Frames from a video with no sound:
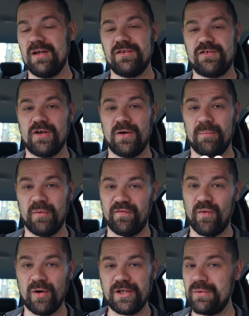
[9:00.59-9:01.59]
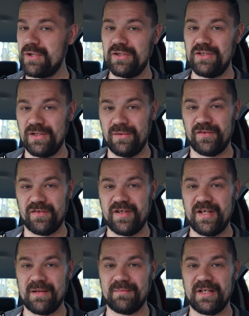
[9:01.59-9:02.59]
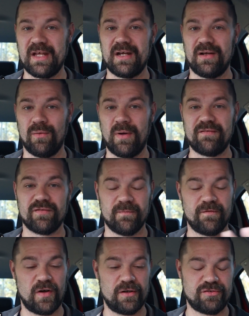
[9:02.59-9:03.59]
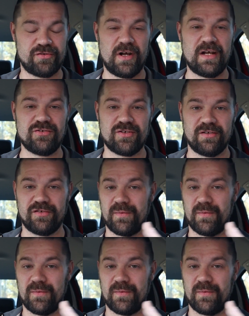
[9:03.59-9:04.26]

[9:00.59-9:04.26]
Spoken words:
So before, you couldn't use a TM to get it away from frustration.